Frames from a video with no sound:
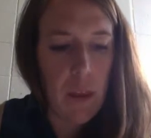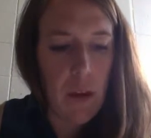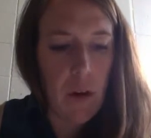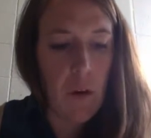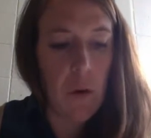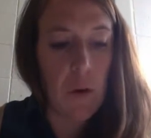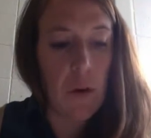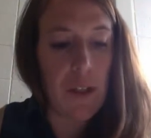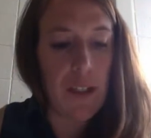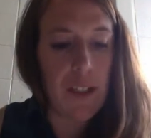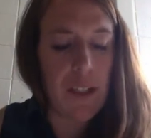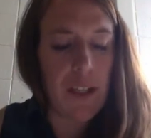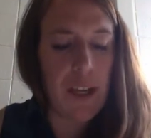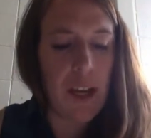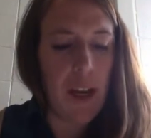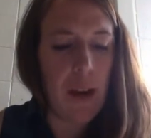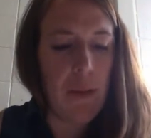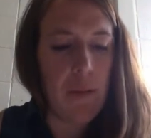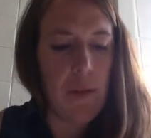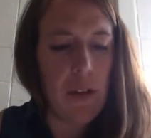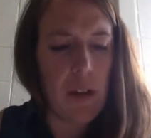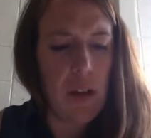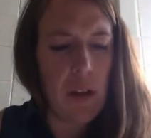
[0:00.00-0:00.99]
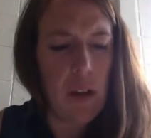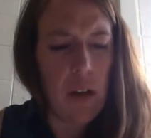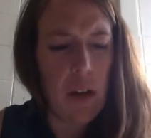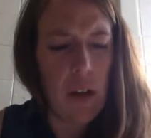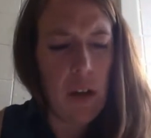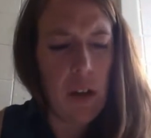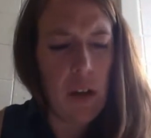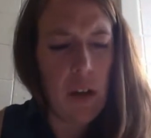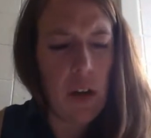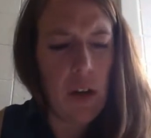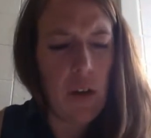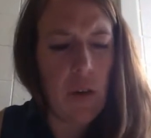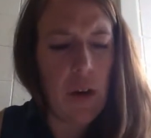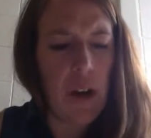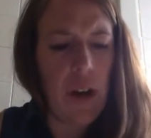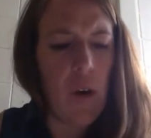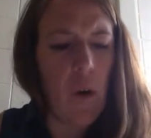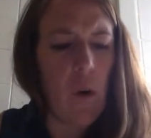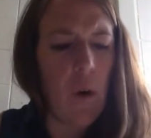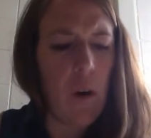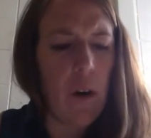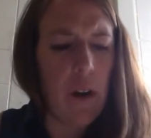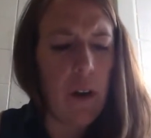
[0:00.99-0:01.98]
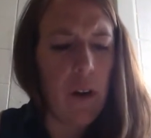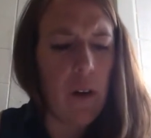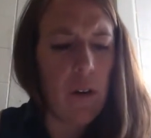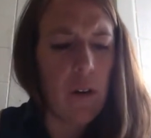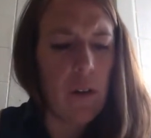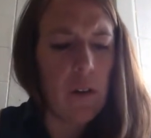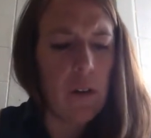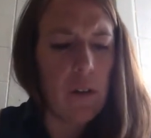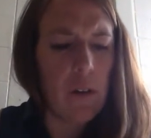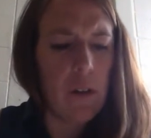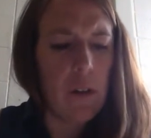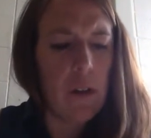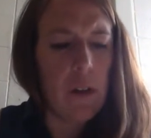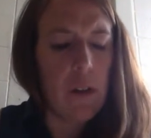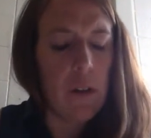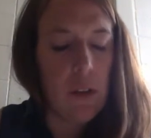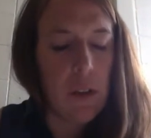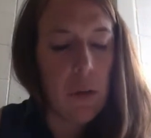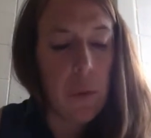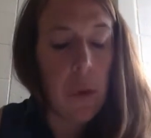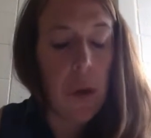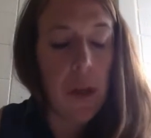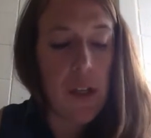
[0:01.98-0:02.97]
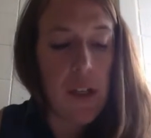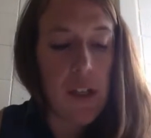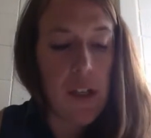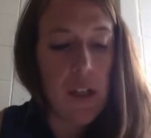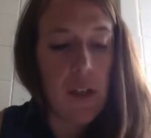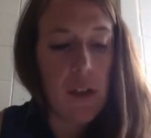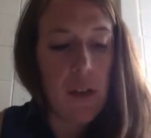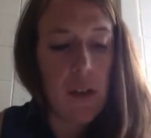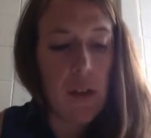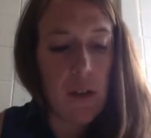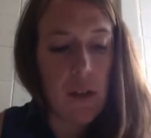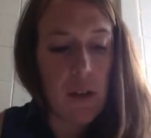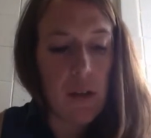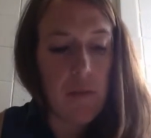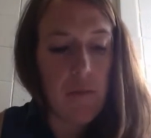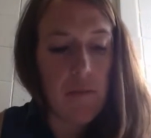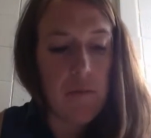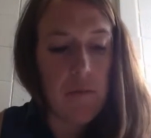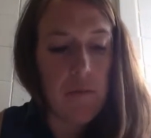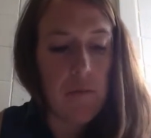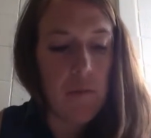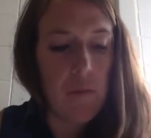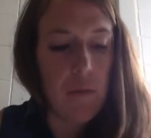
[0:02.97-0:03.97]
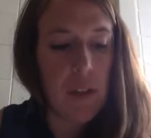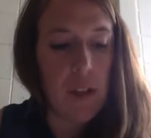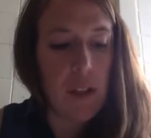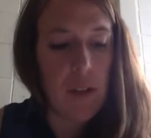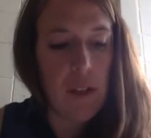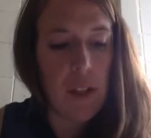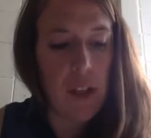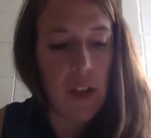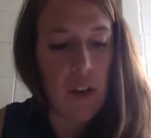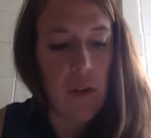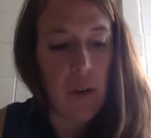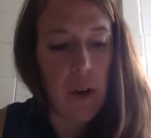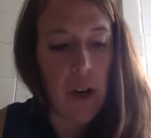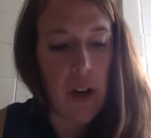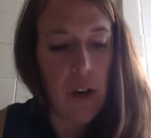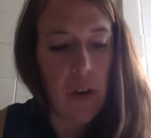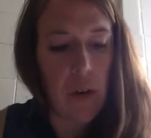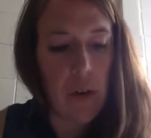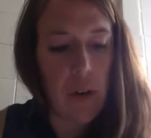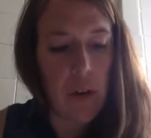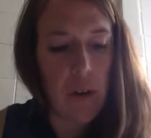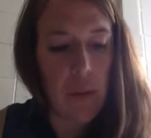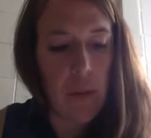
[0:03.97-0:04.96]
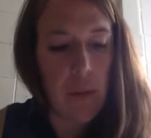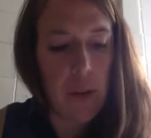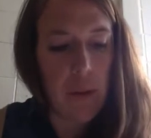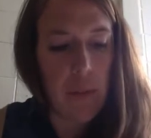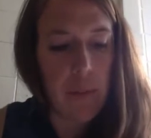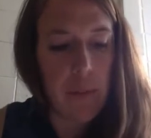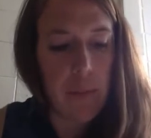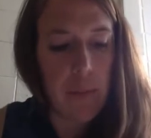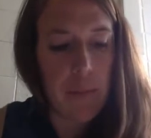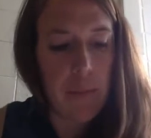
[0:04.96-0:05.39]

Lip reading: or is named, Gregorio, which sounds like Gregory to me.